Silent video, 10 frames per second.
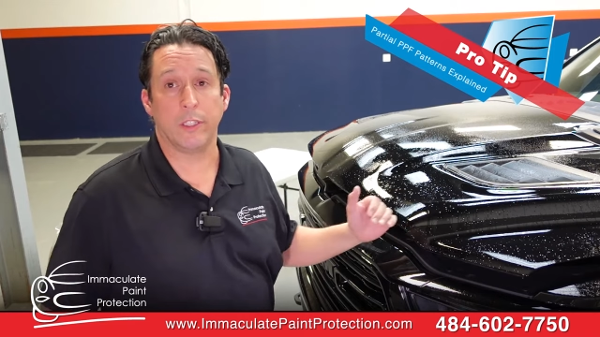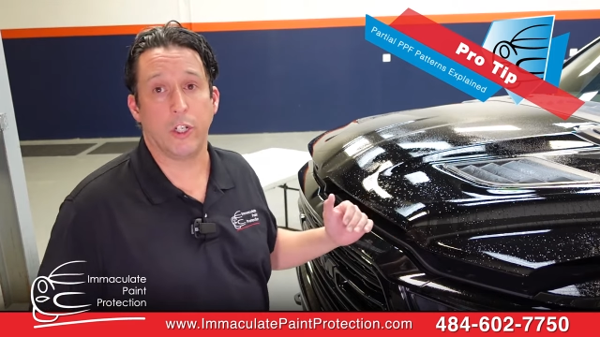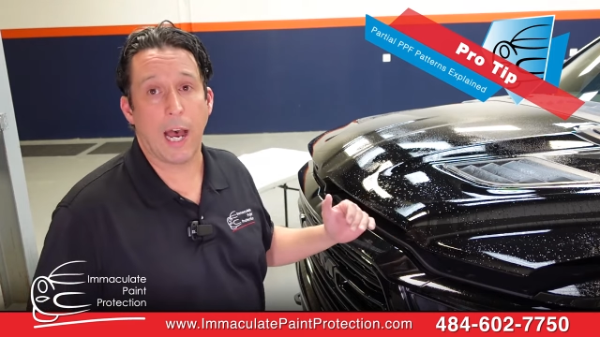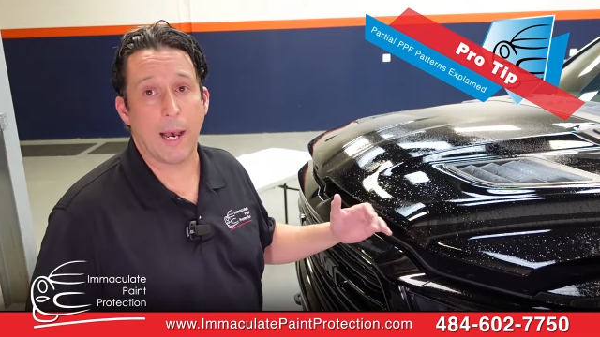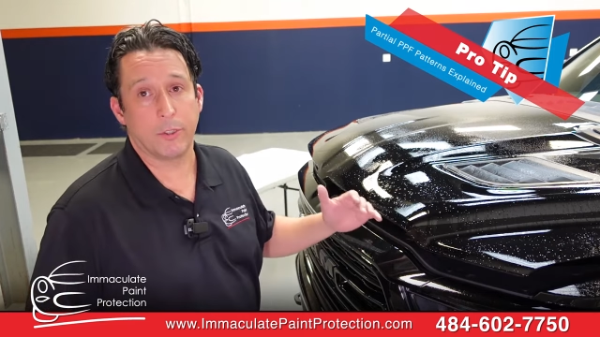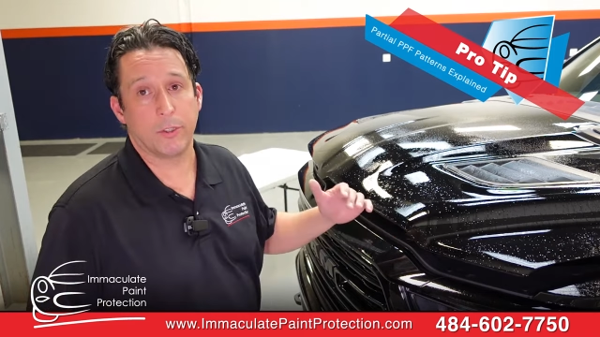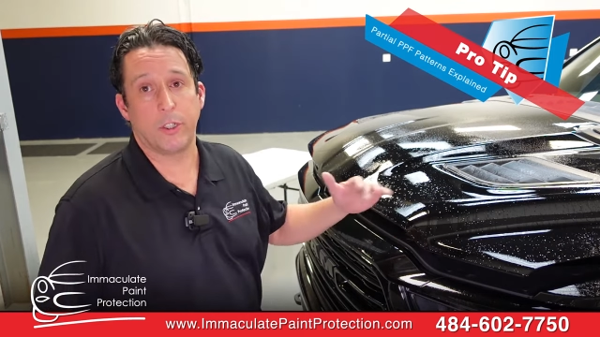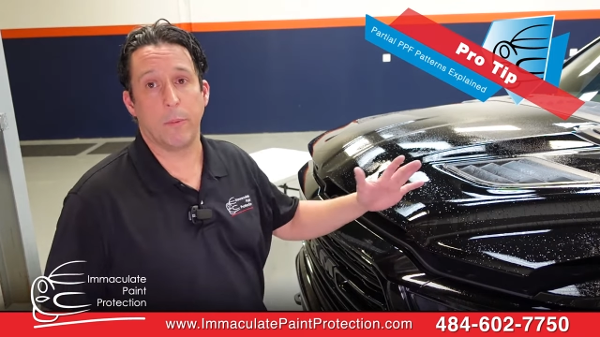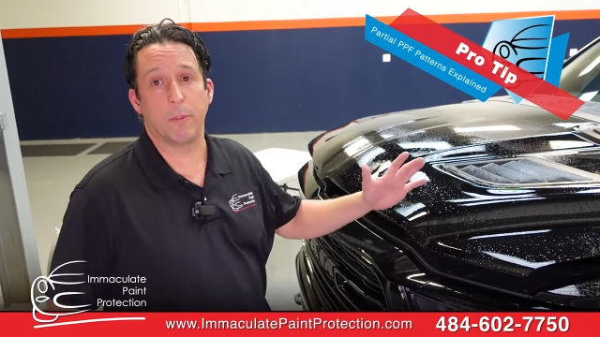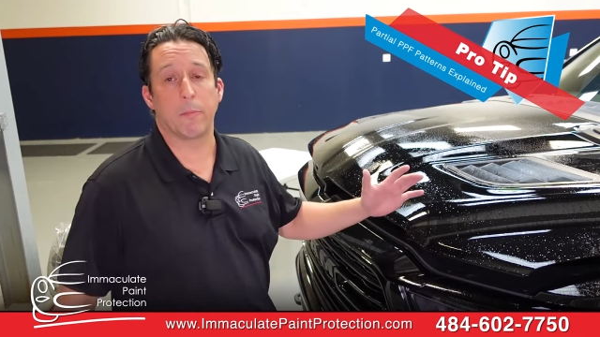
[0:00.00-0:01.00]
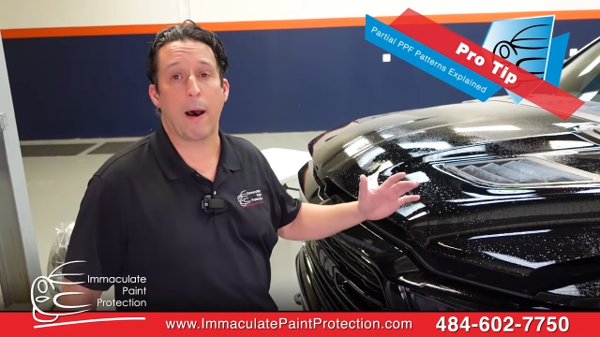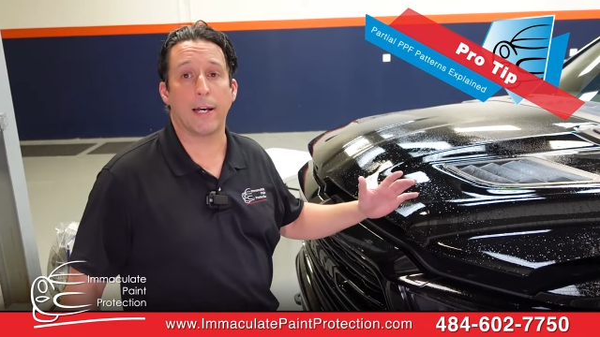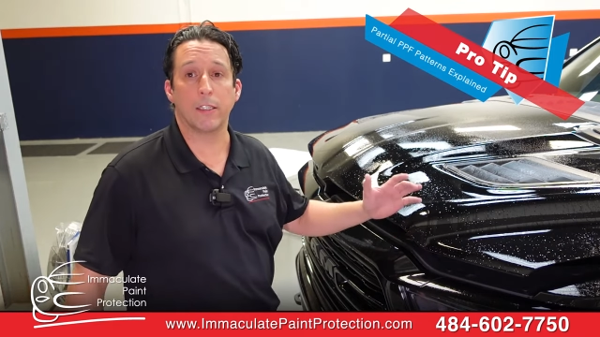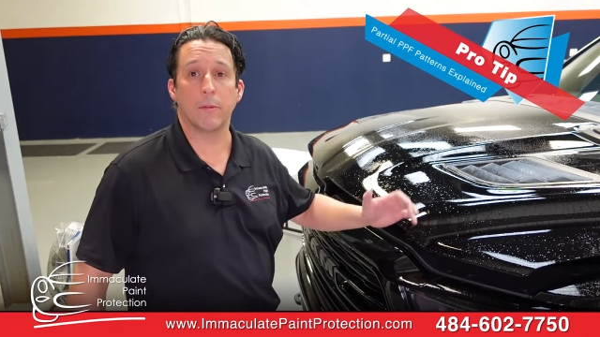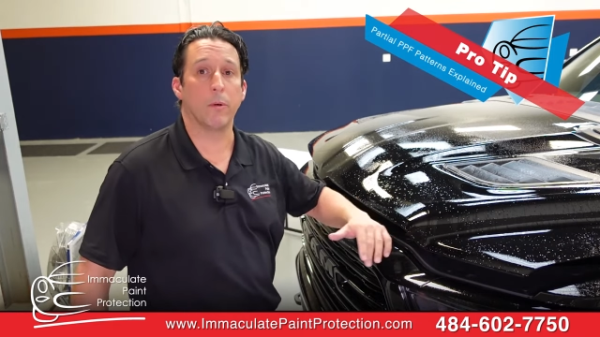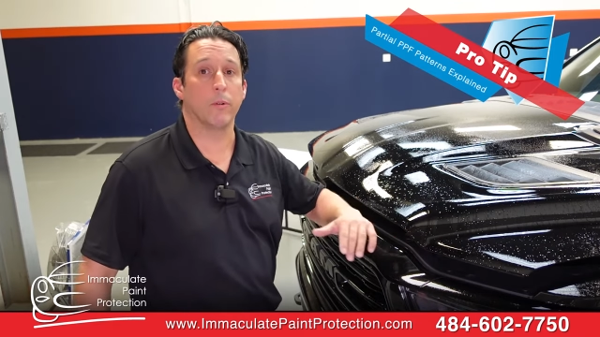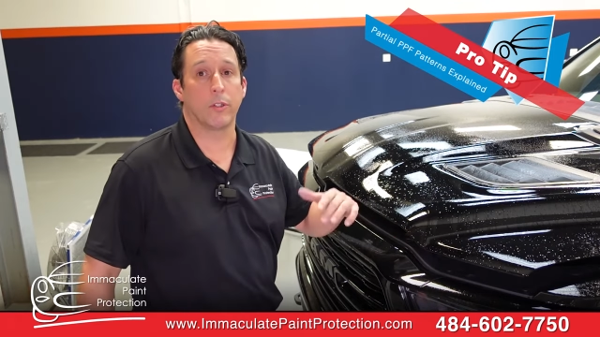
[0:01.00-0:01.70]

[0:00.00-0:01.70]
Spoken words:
these jobs as cheap as possible,